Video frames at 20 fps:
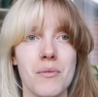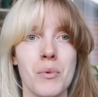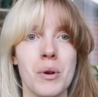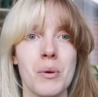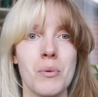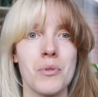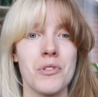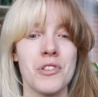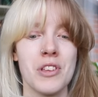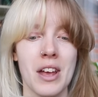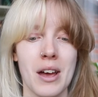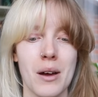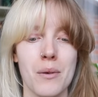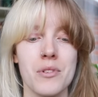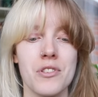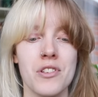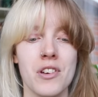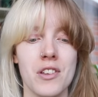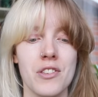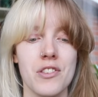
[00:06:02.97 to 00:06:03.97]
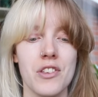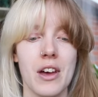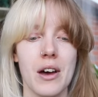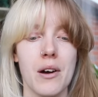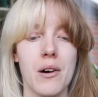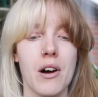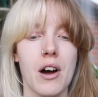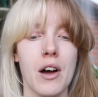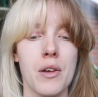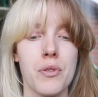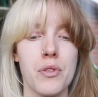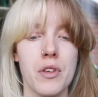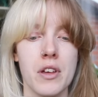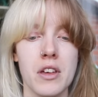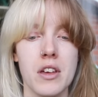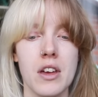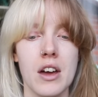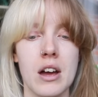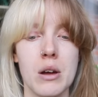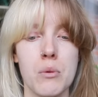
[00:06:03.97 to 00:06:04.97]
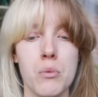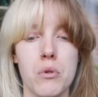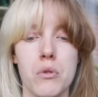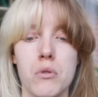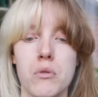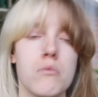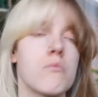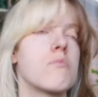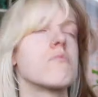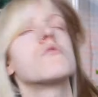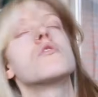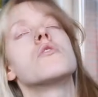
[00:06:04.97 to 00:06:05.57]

We will see how it turns out. I think I will